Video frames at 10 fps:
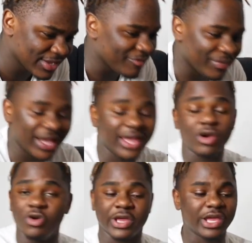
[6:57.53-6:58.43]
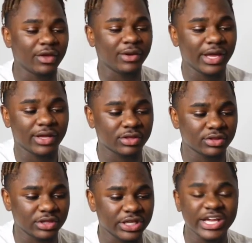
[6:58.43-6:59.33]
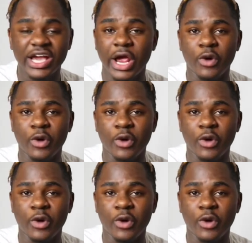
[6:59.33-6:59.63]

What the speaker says: Man, I ain't gonna care. Like the nigga